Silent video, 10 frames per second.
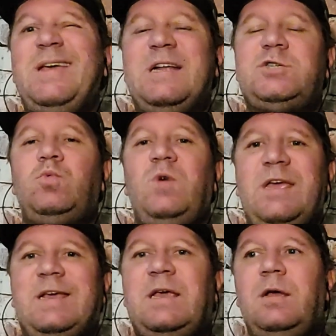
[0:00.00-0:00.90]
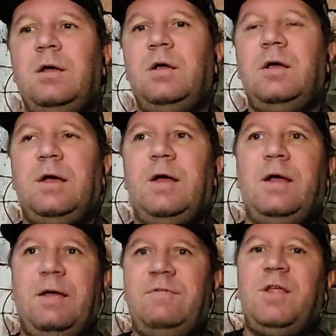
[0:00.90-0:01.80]
each week,
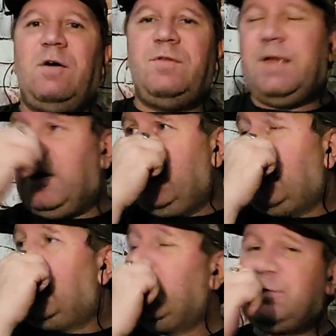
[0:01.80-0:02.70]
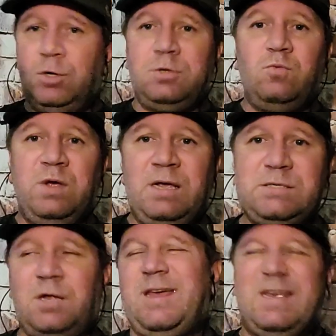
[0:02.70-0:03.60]
every now and then, certain
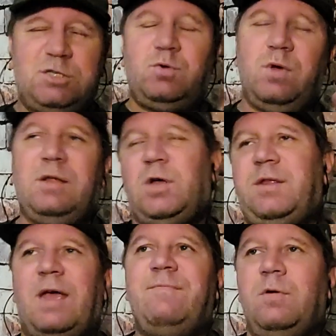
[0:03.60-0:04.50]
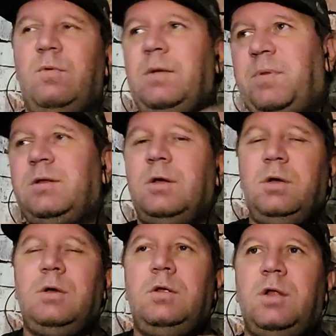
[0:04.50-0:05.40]
weeks, not every week, but
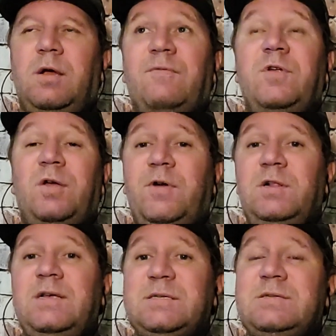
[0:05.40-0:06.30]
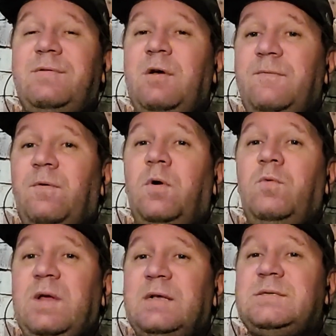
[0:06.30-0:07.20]
for at least 3 or 4
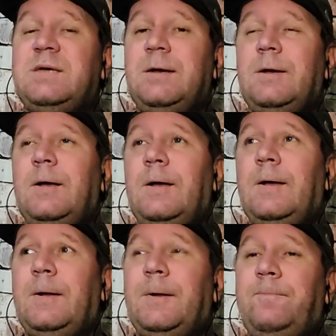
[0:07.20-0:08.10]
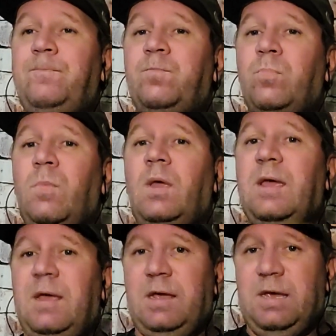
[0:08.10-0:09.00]
weeks
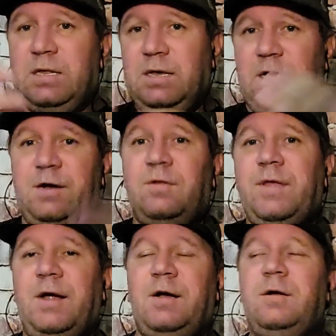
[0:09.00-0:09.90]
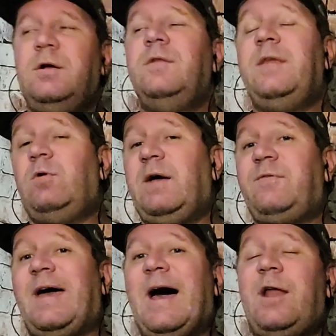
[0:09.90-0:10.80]
here and there, they will have
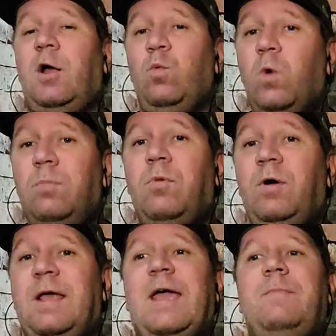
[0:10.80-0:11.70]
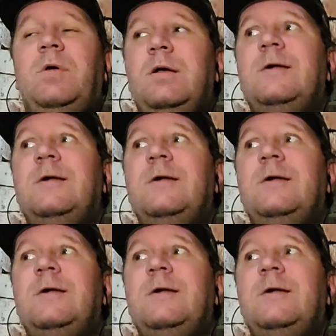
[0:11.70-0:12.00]
to add on one more game,